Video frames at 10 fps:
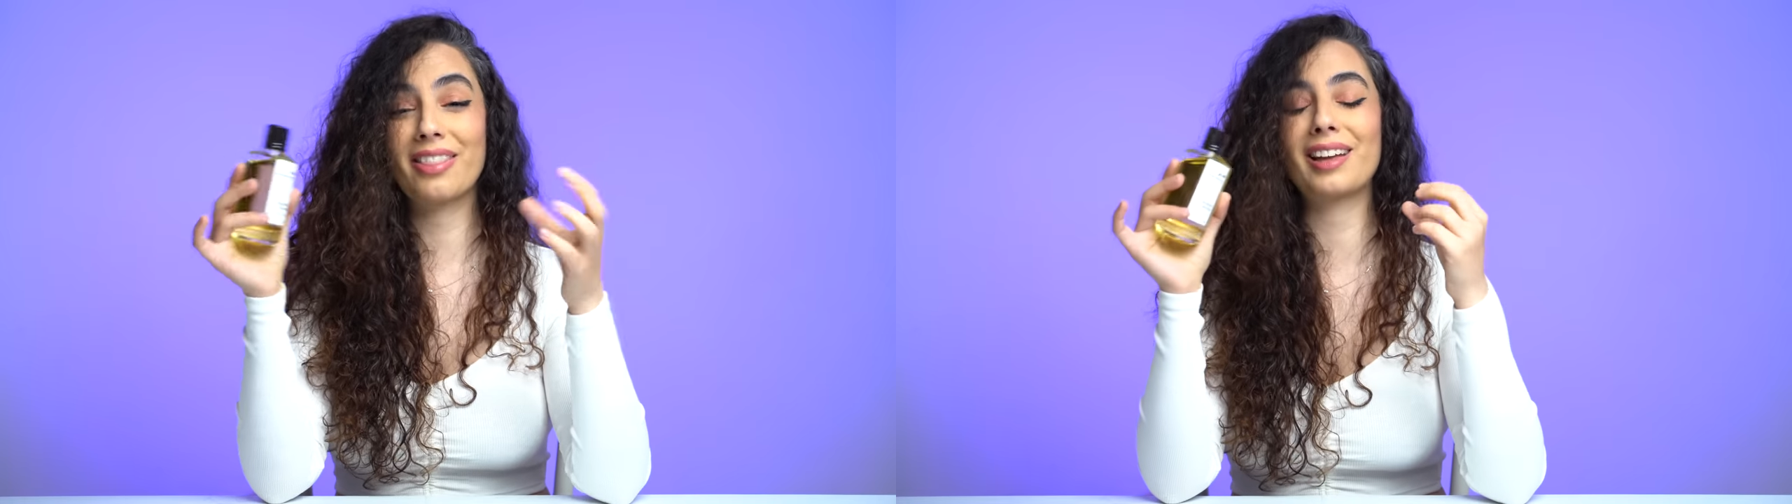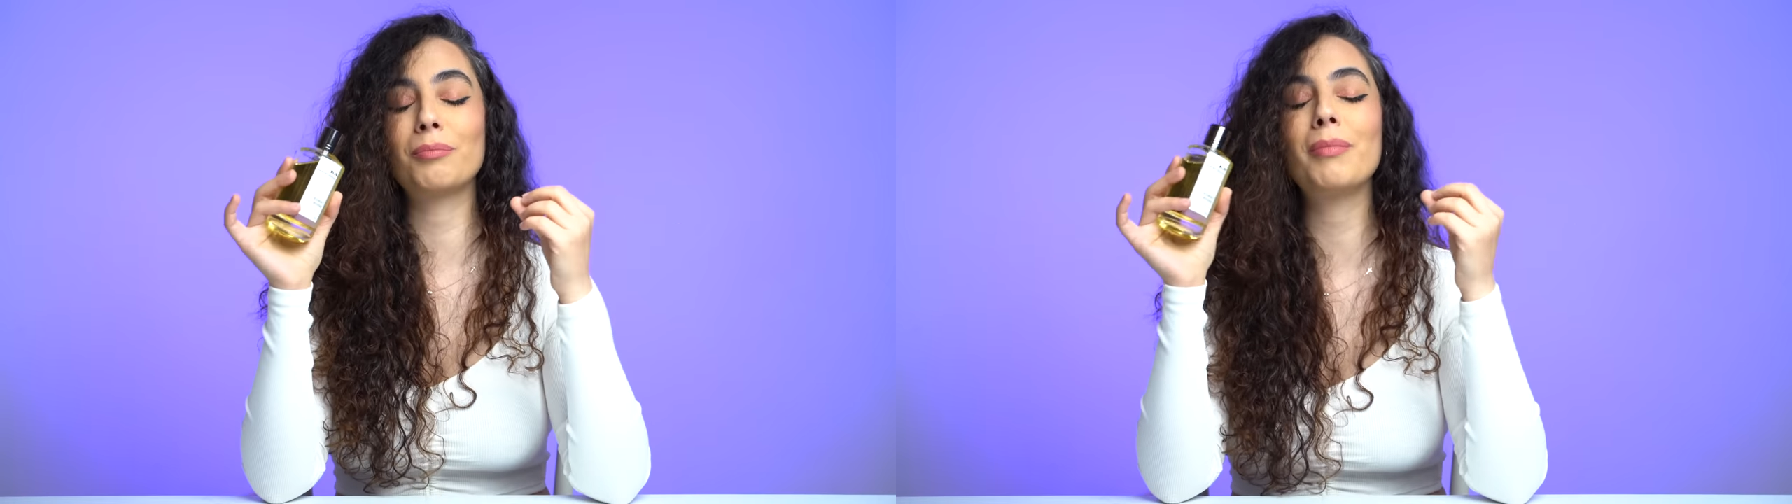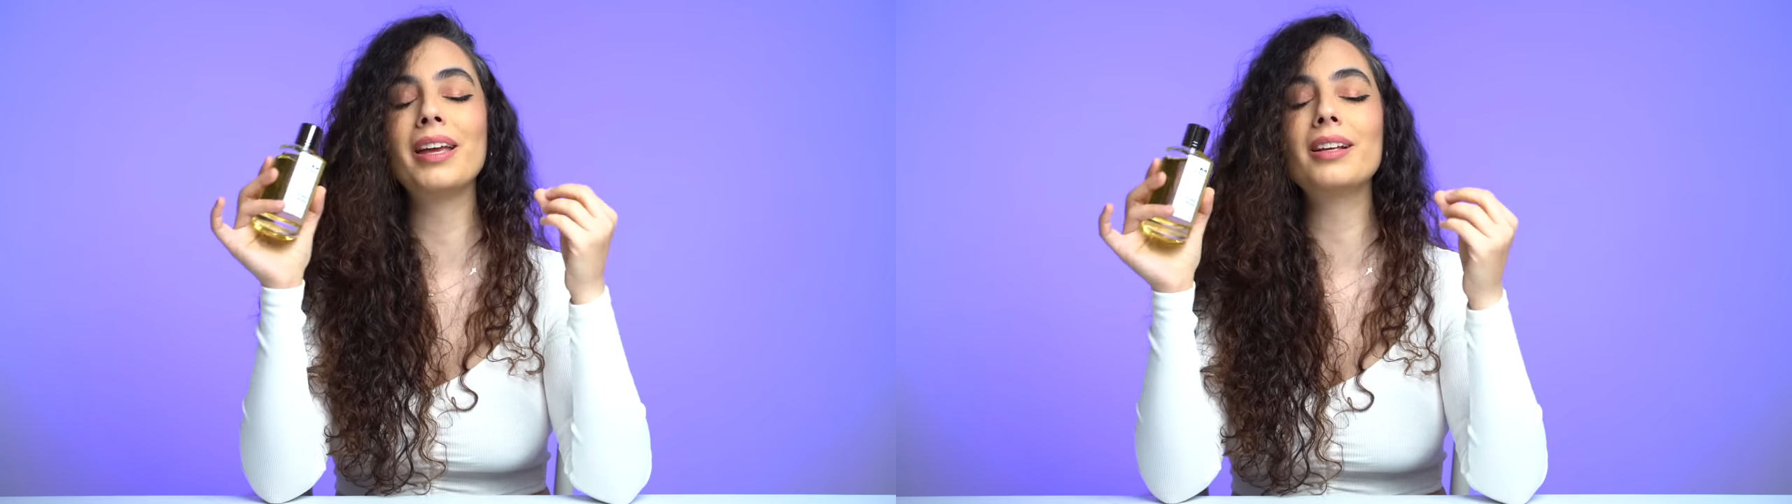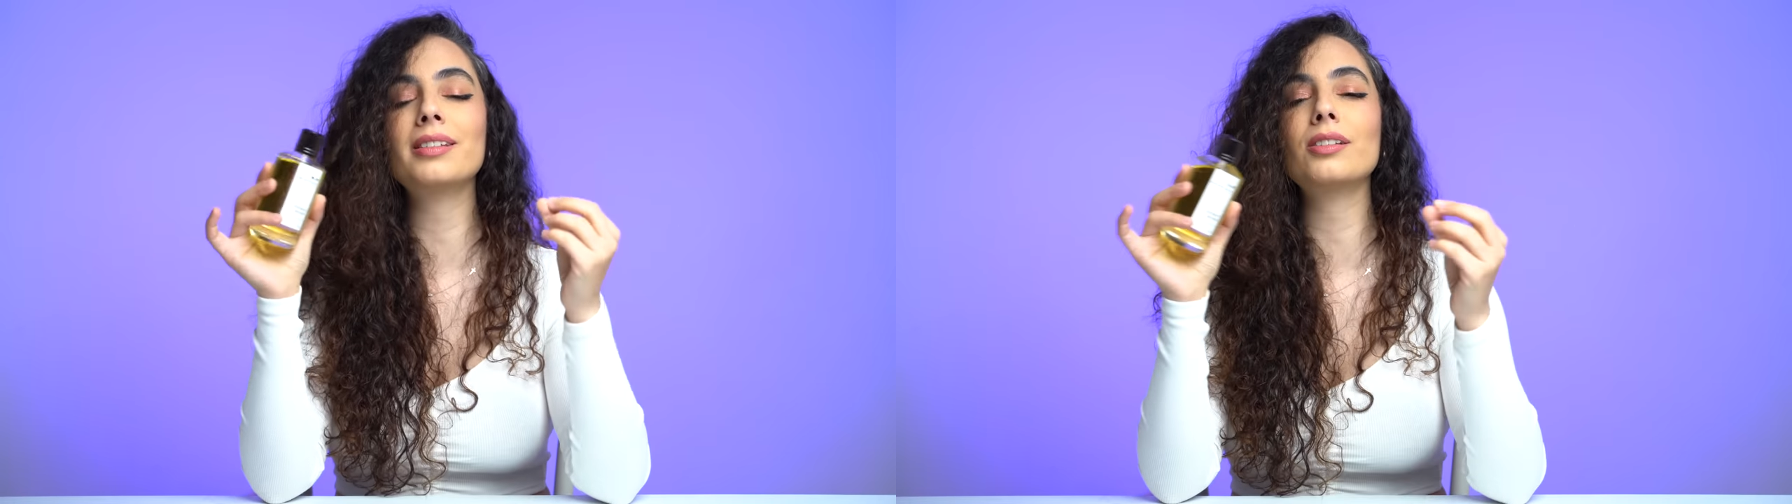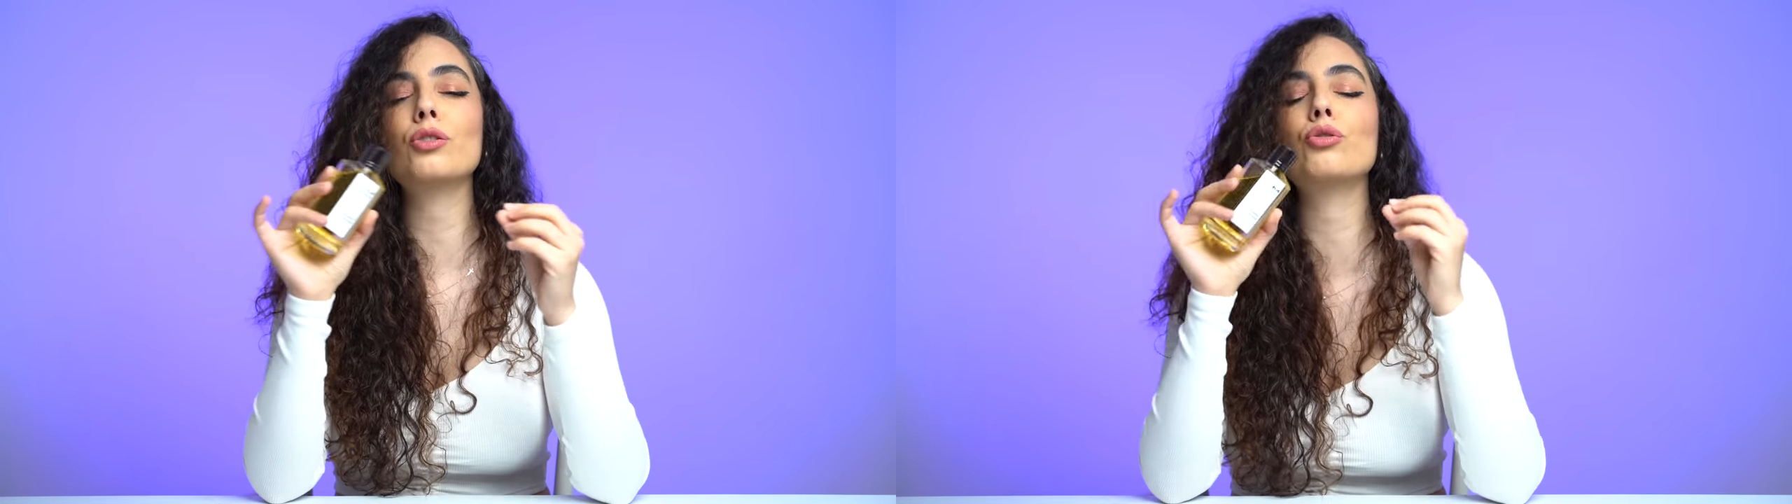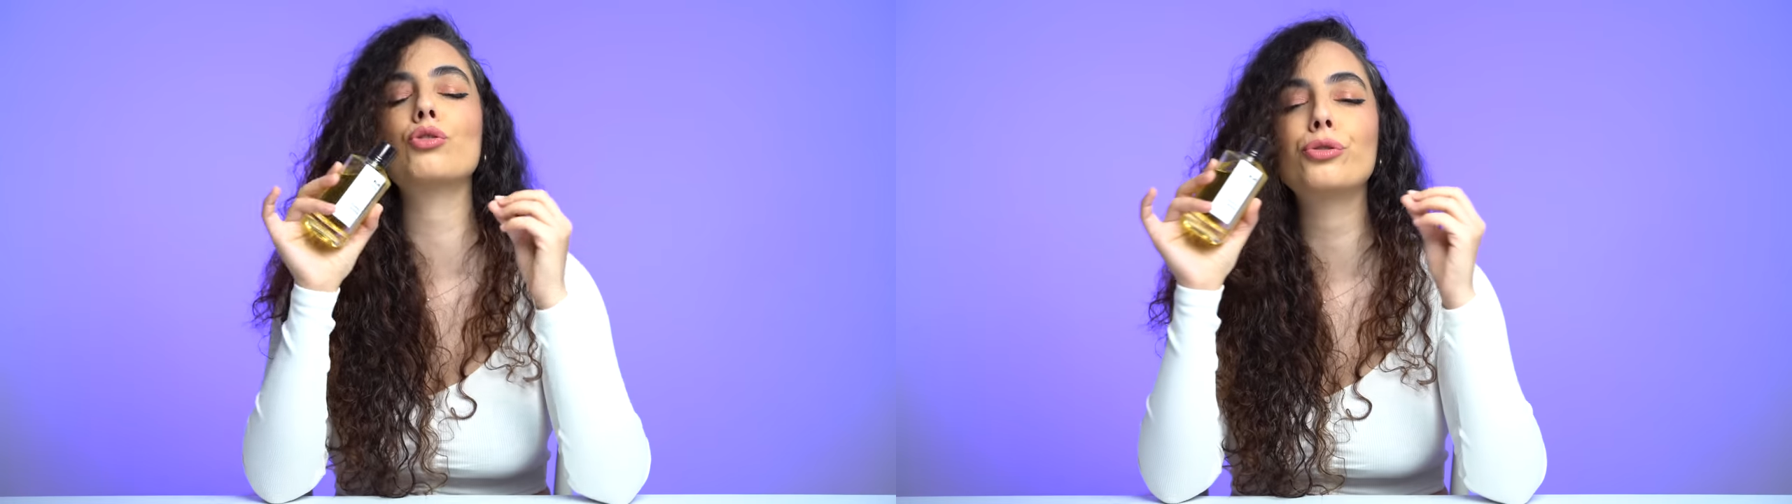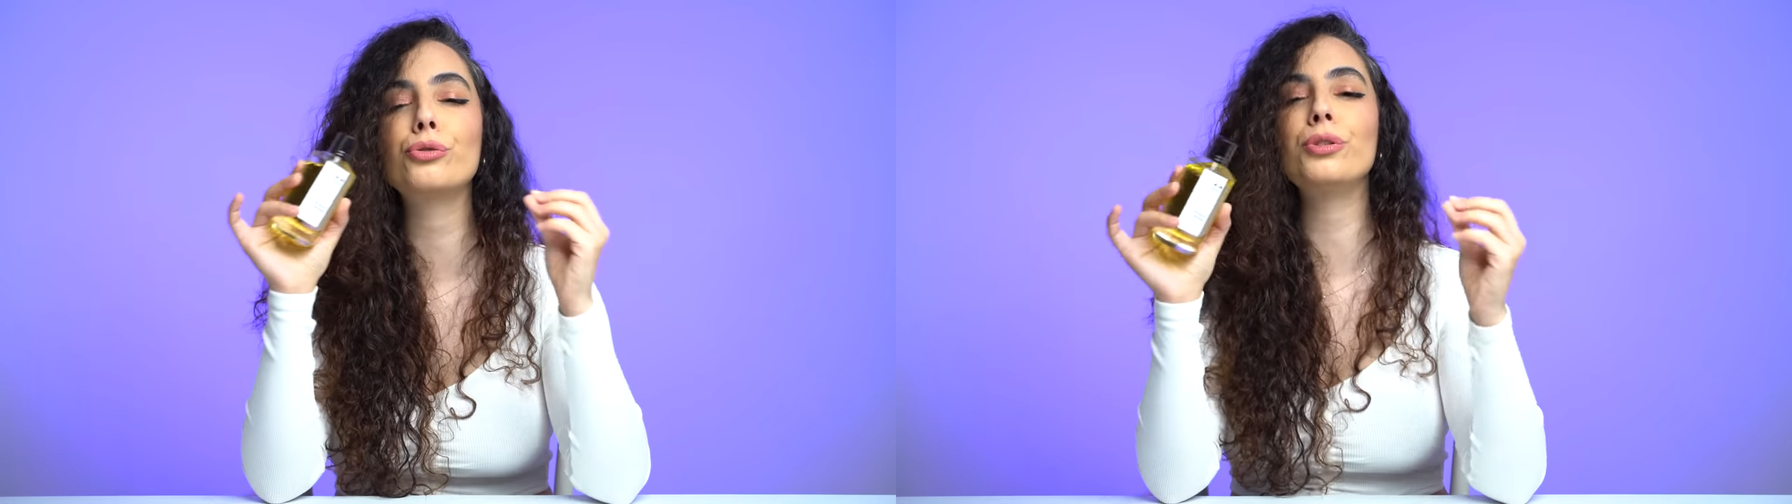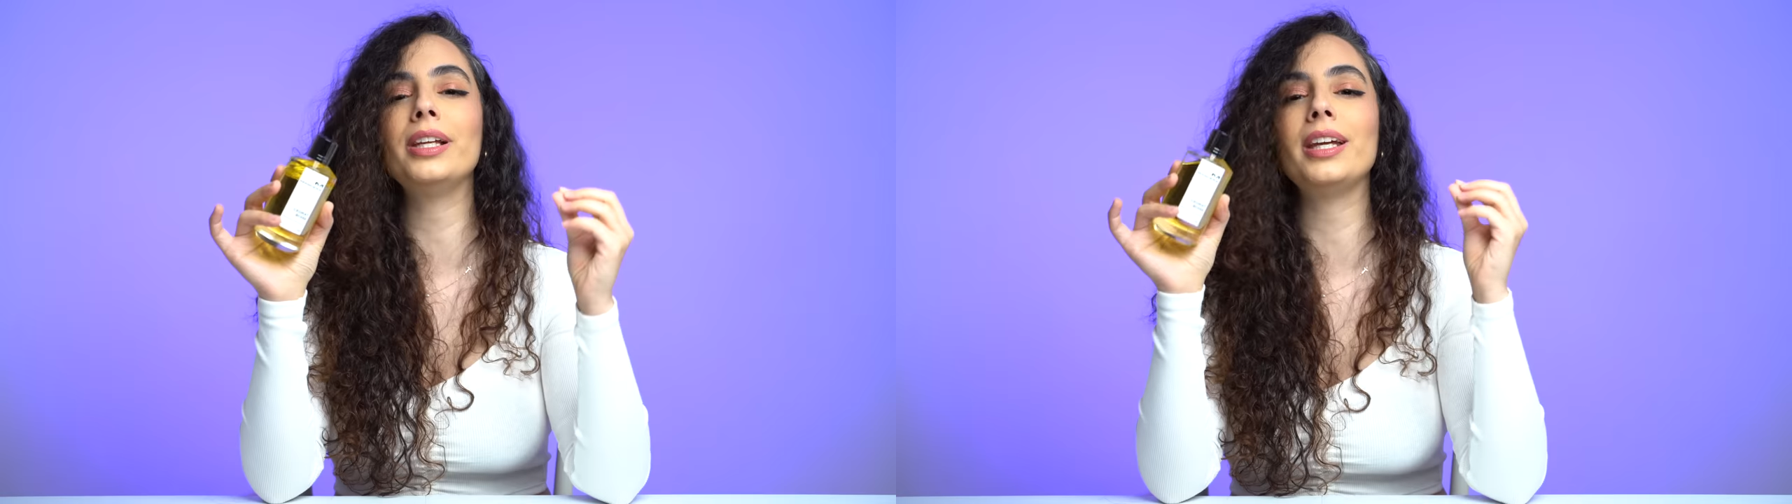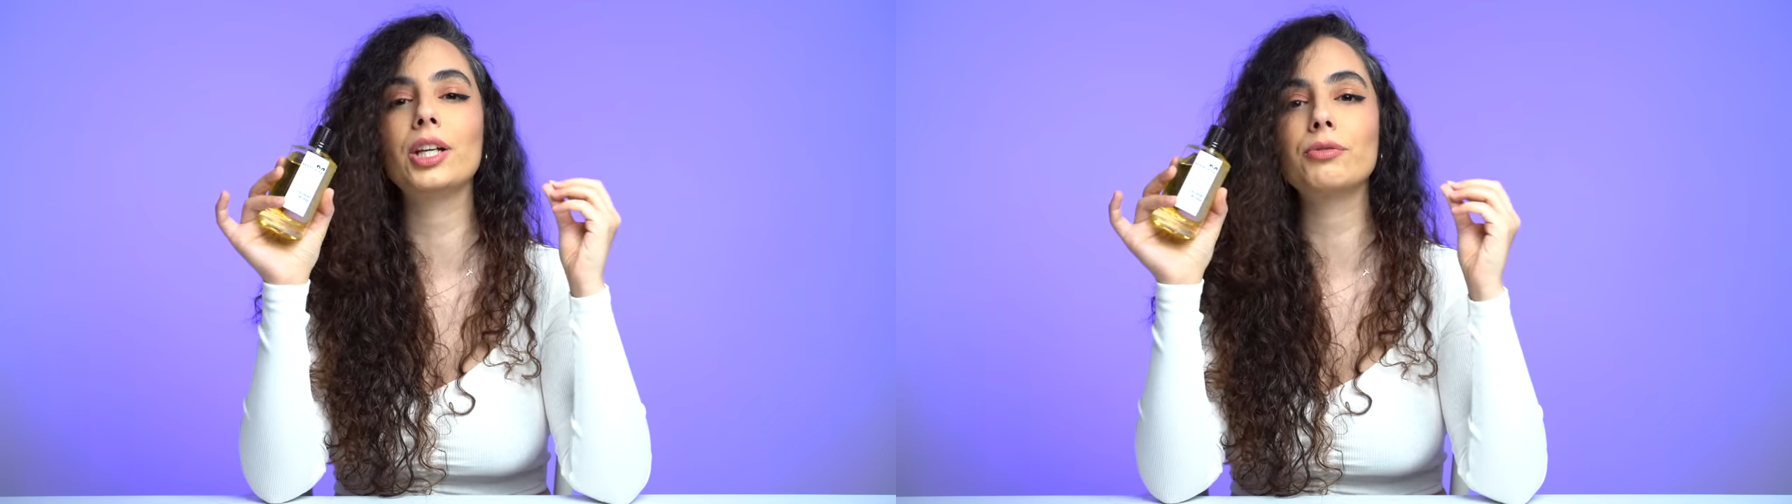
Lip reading: that makes it truly